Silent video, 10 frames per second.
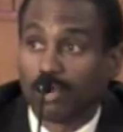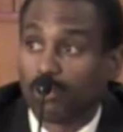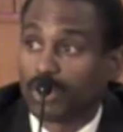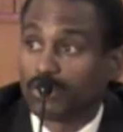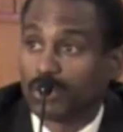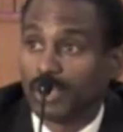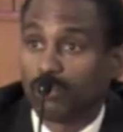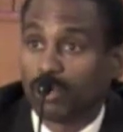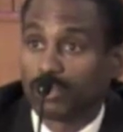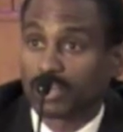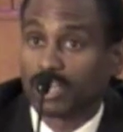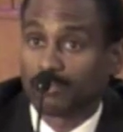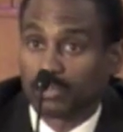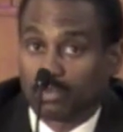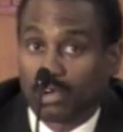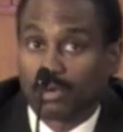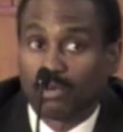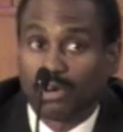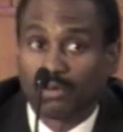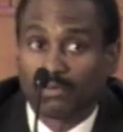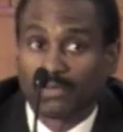What do they want to come to Rockwall?